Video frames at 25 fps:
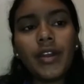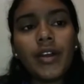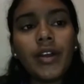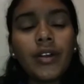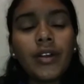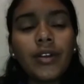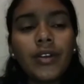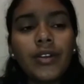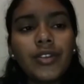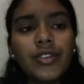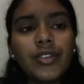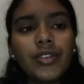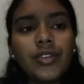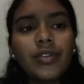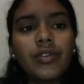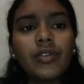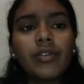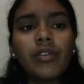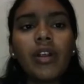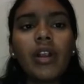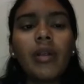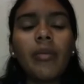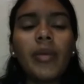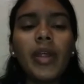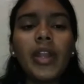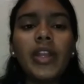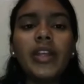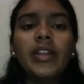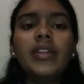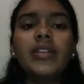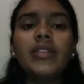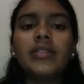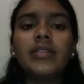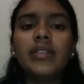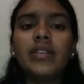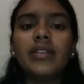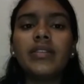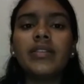In conclusion, there are many
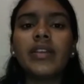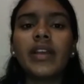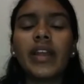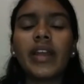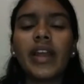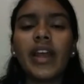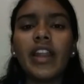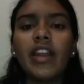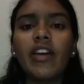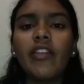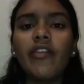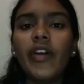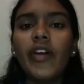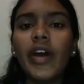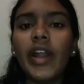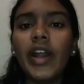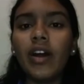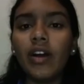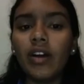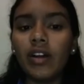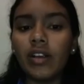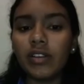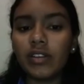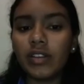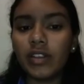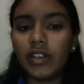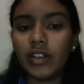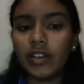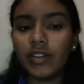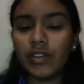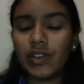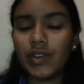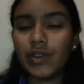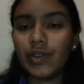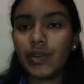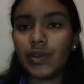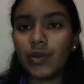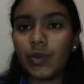diseases that can affect us in a
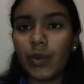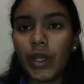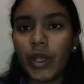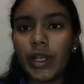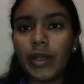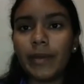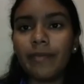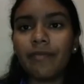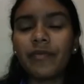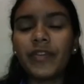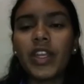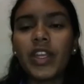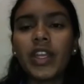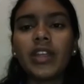serious way.